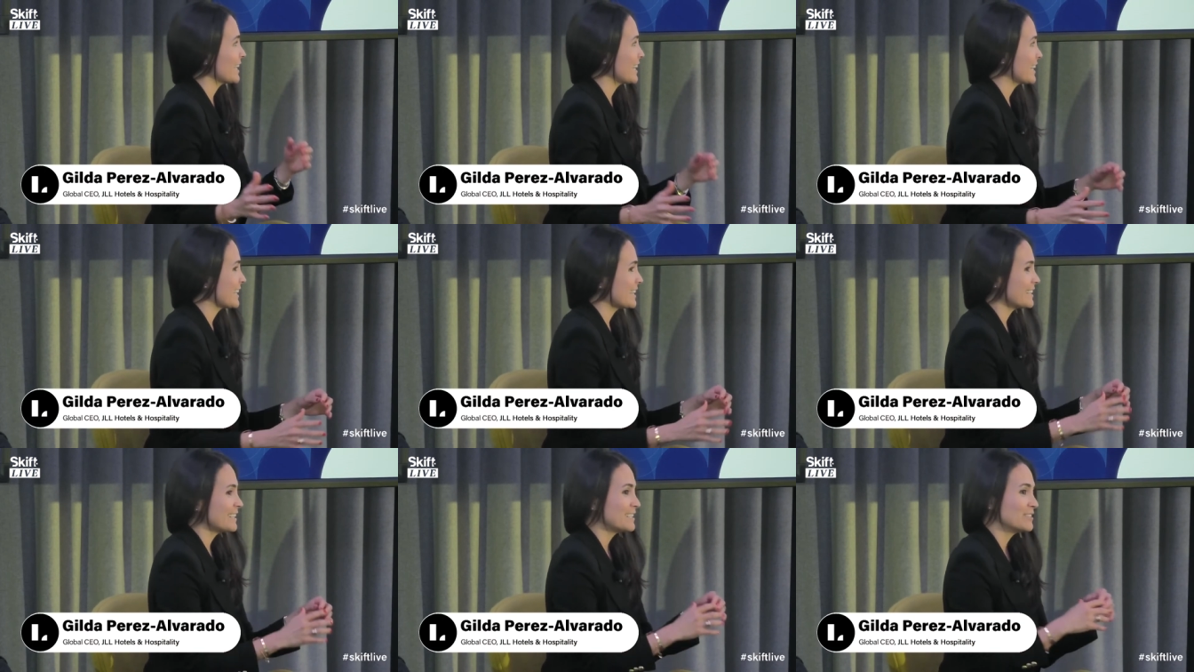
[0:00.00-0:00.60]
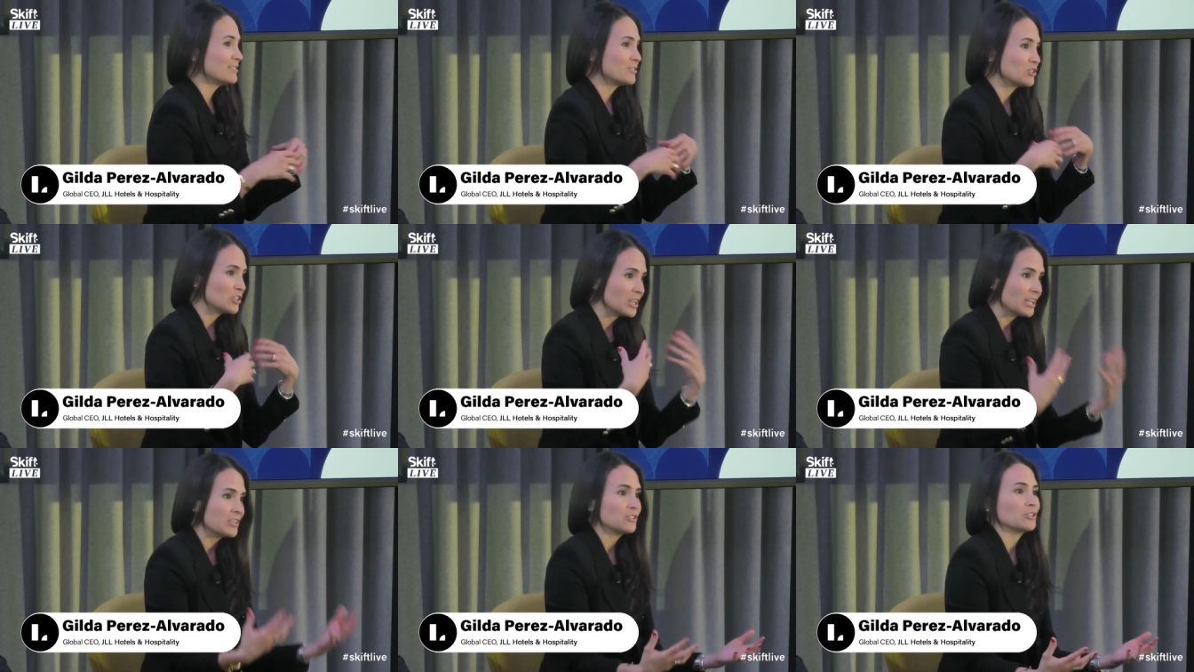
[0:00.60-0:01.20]
and
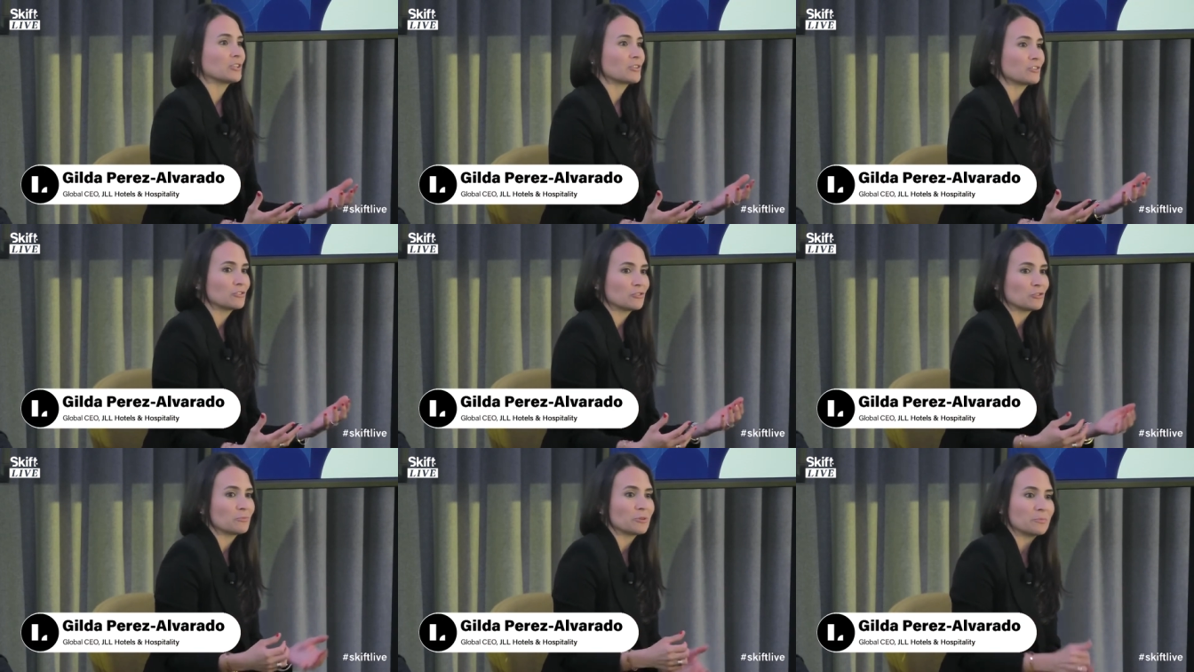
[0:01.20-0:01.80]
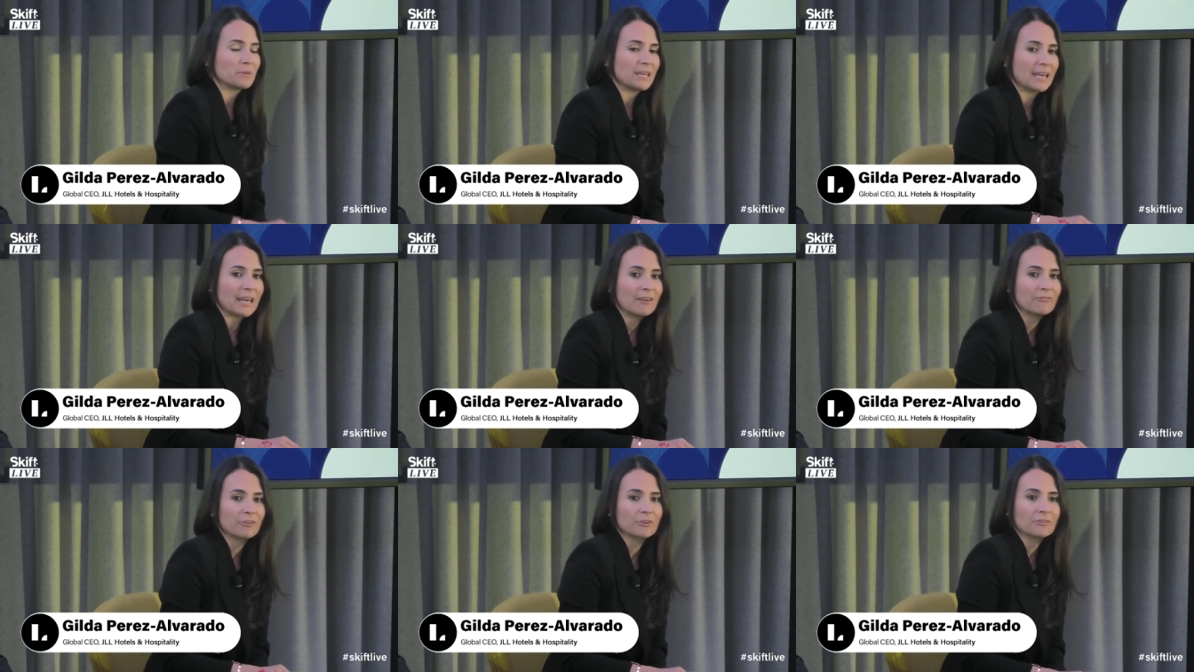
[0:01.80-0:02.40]
change in consumer
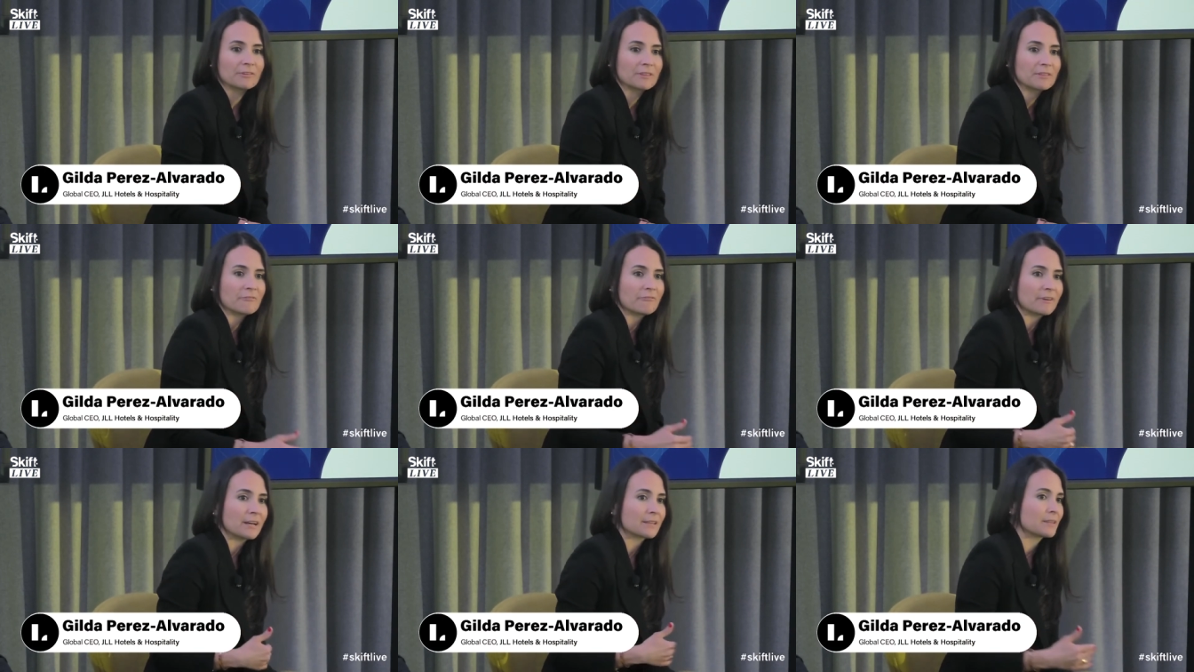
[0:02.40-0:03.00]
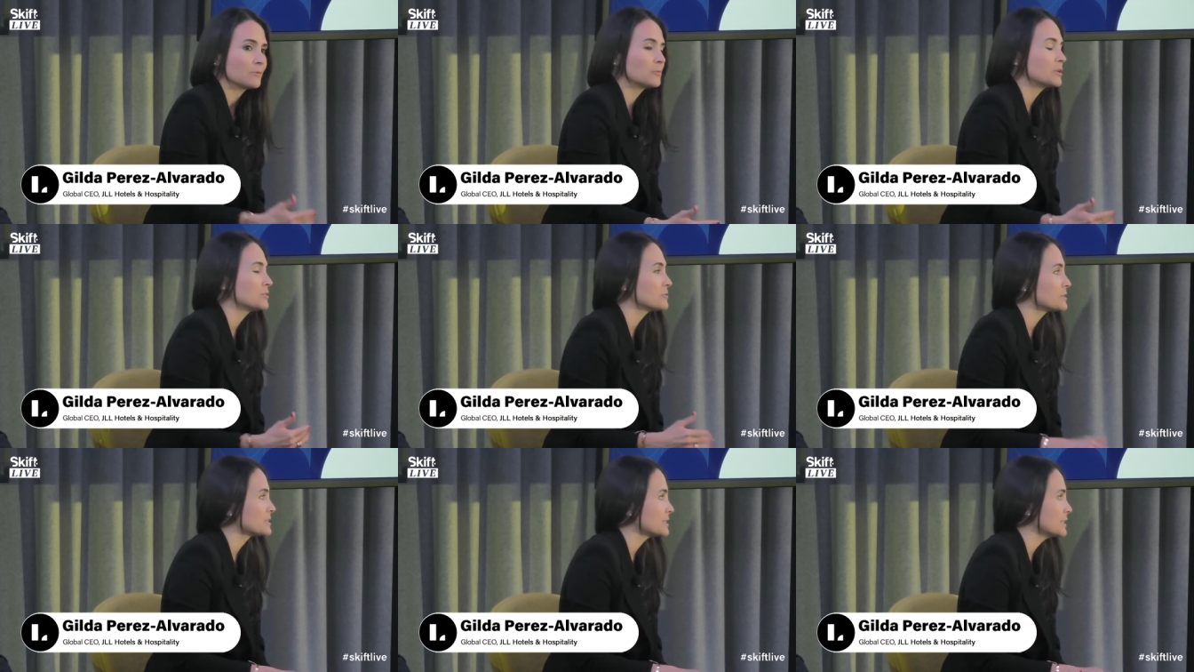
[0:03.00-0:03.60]
behavior and the fact that we
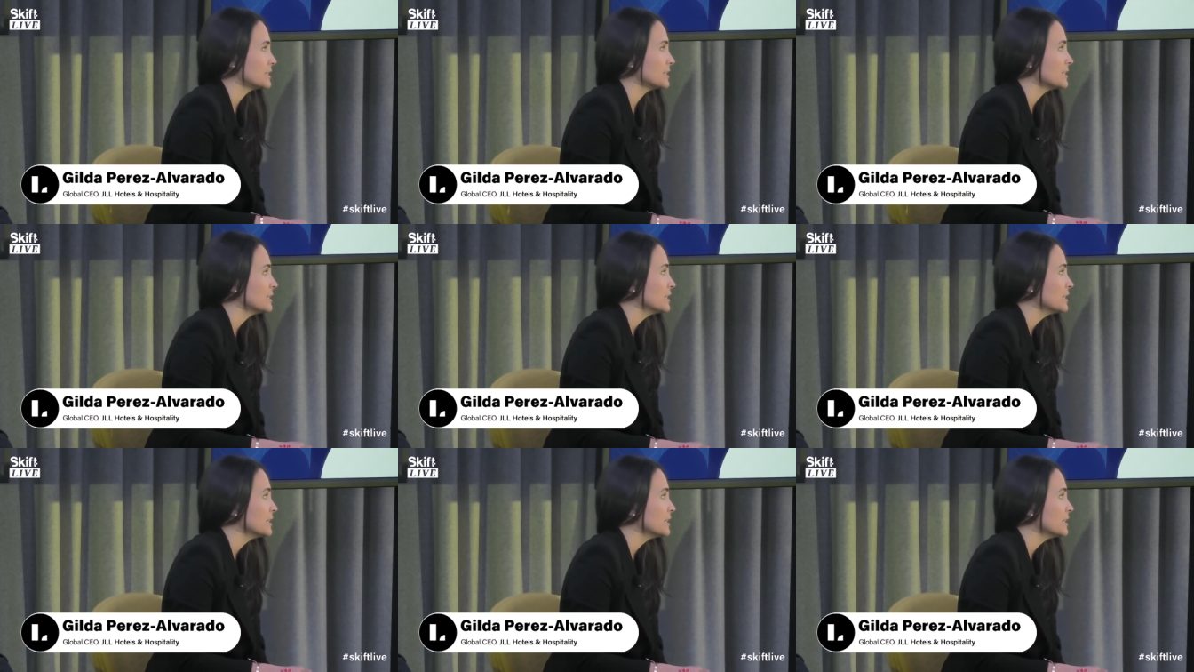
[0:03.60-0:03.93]
don't see